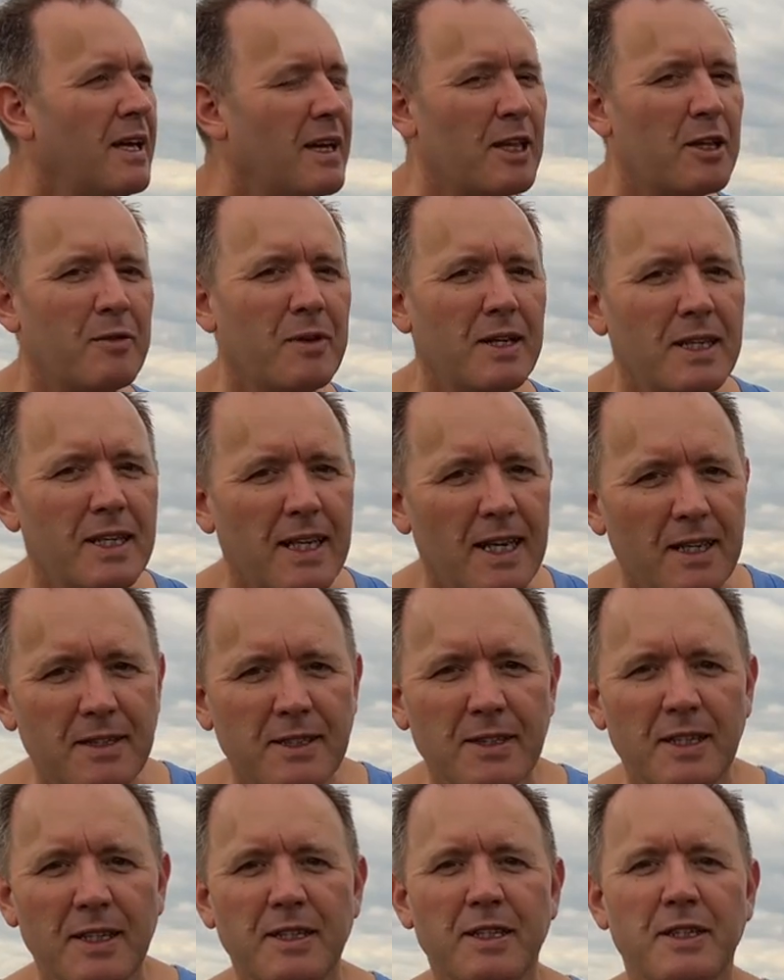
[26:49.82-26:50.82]
Now the one
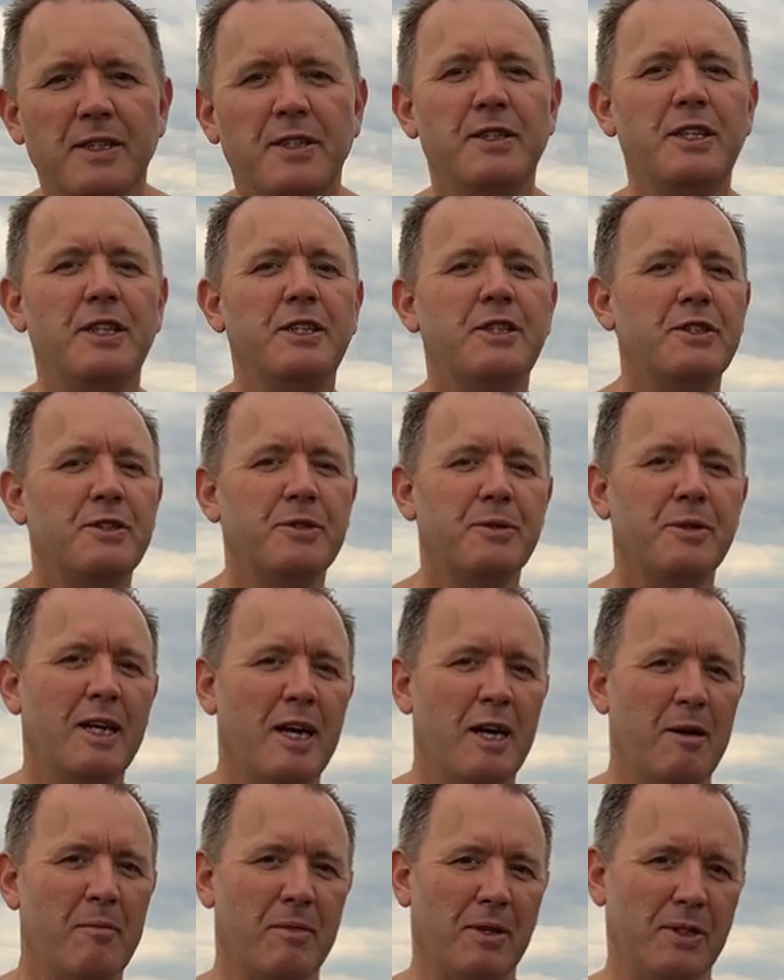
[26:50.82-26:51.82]
downside to digital
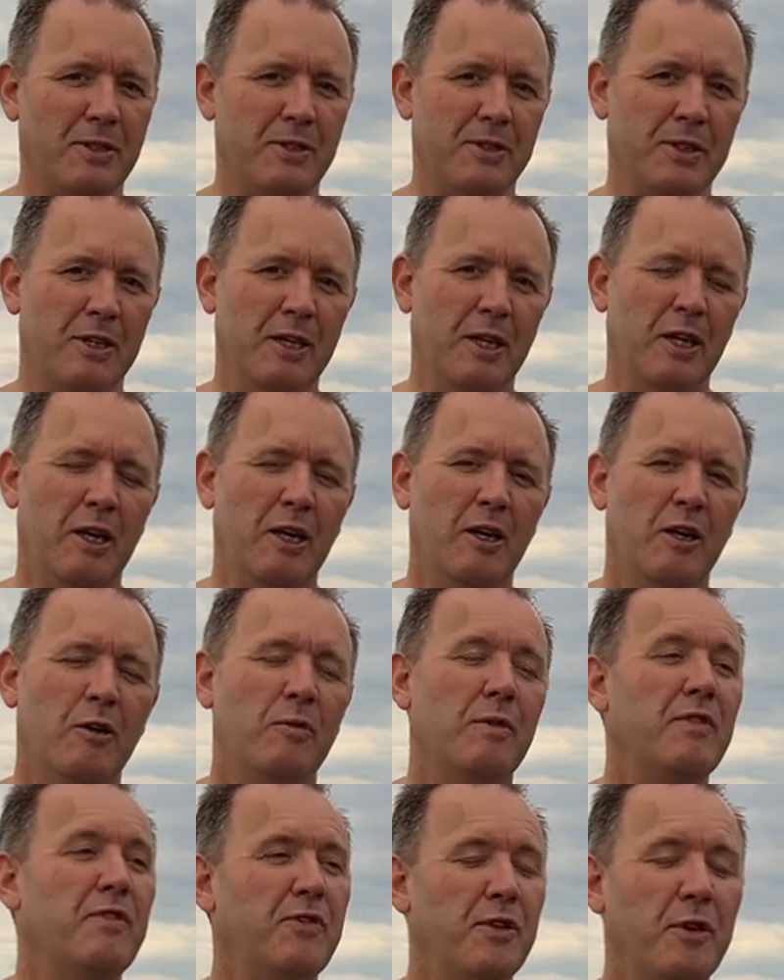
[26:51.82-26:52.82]
cameras,
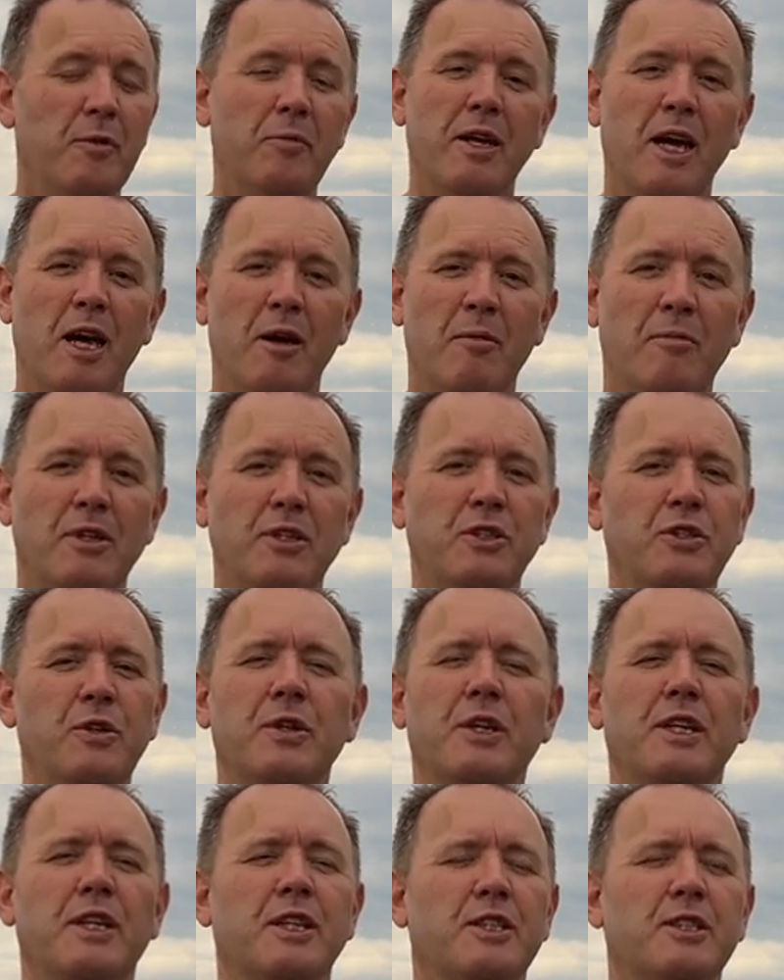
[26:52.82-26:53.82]
with film cameras you
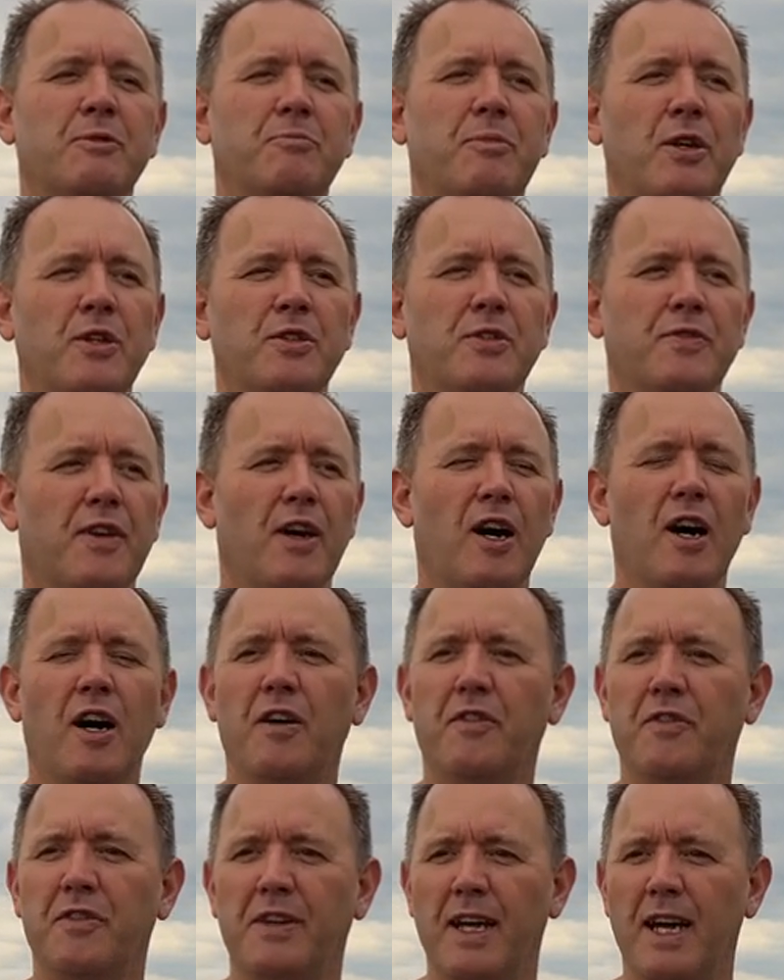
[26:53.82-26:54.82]
could expose for
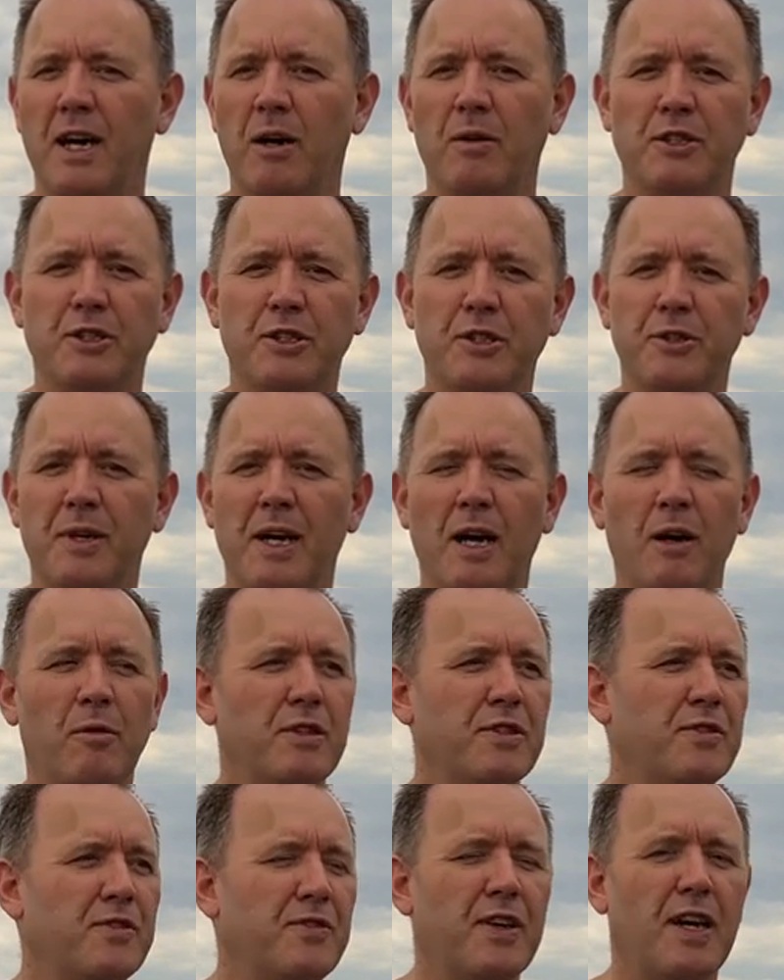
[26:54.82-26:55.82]
half an hour, 2
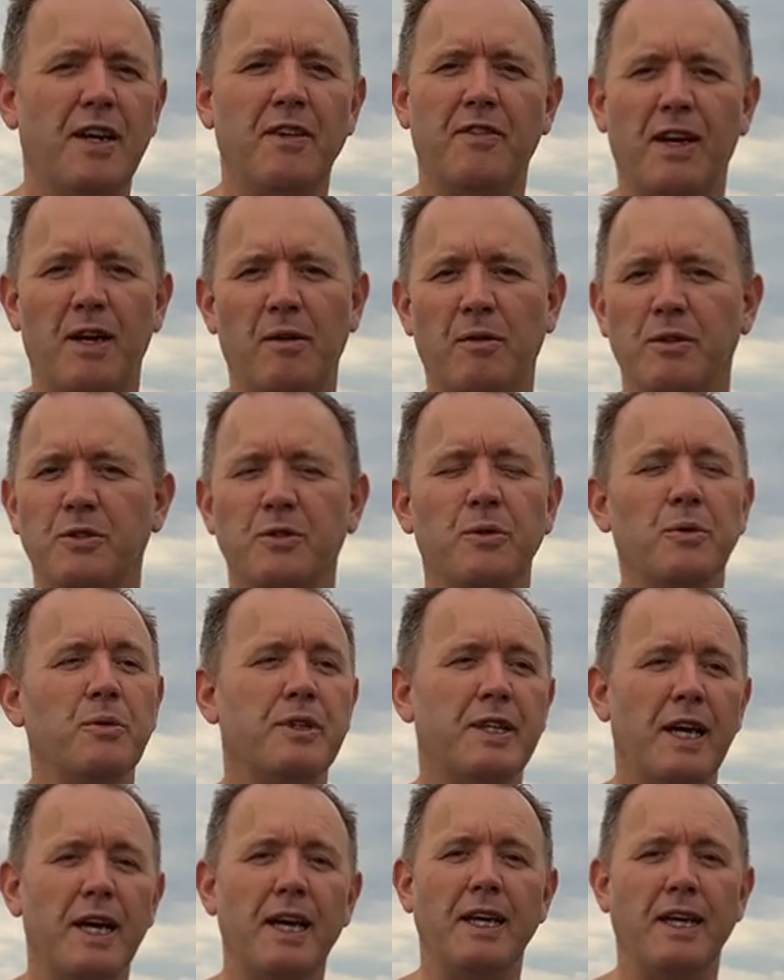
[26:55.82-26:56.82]
hours, 5 hours, all
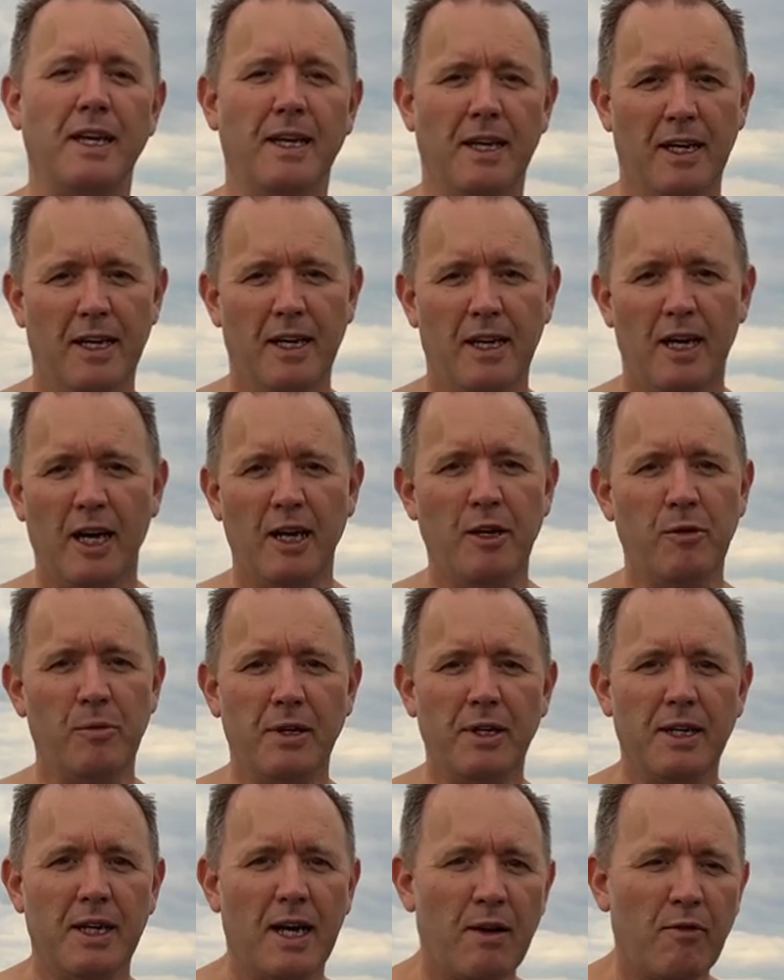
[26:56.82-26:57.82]
day, and you
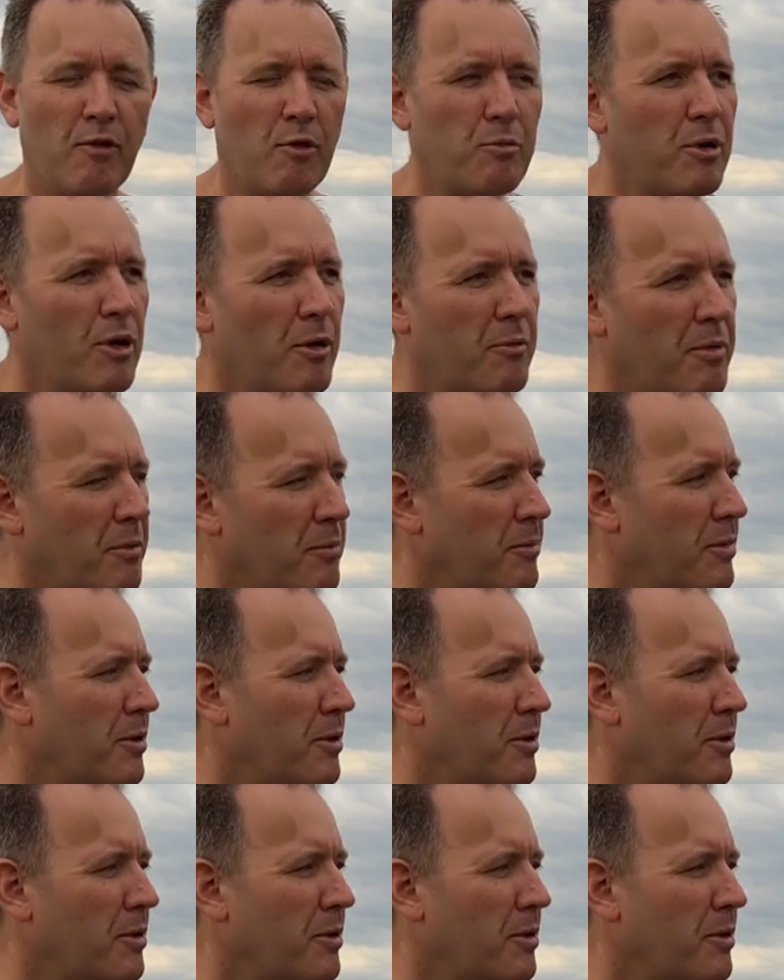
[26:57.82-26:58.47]
wouldn't have a problem.